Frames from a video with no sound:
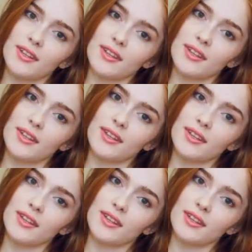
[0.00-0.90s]

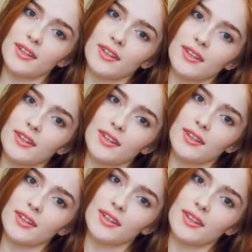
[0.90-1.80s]

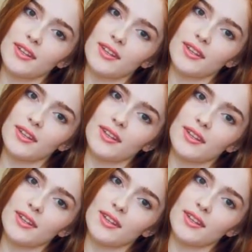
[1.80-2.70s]

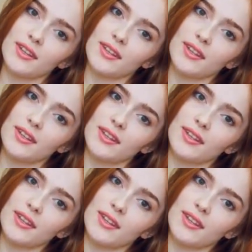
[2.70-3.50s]
(silence)